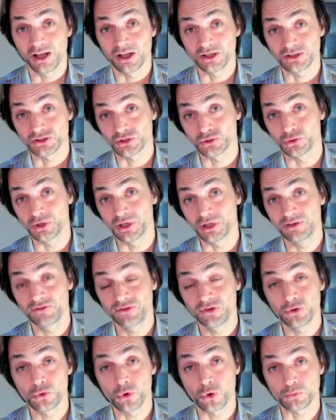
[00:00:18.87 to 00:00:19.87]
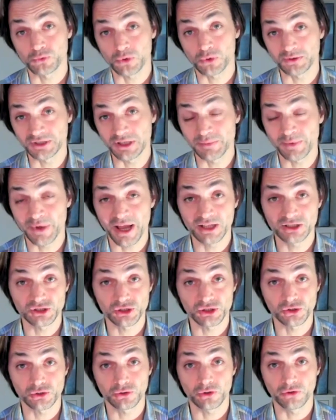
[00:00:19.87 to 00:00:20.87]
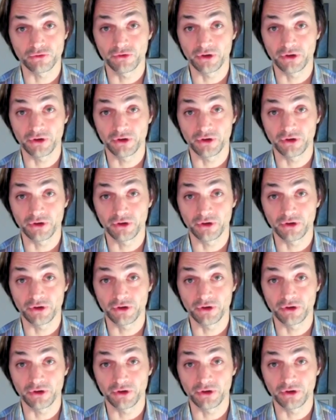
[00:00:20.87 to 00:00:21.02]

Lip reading: So if you are a property manager,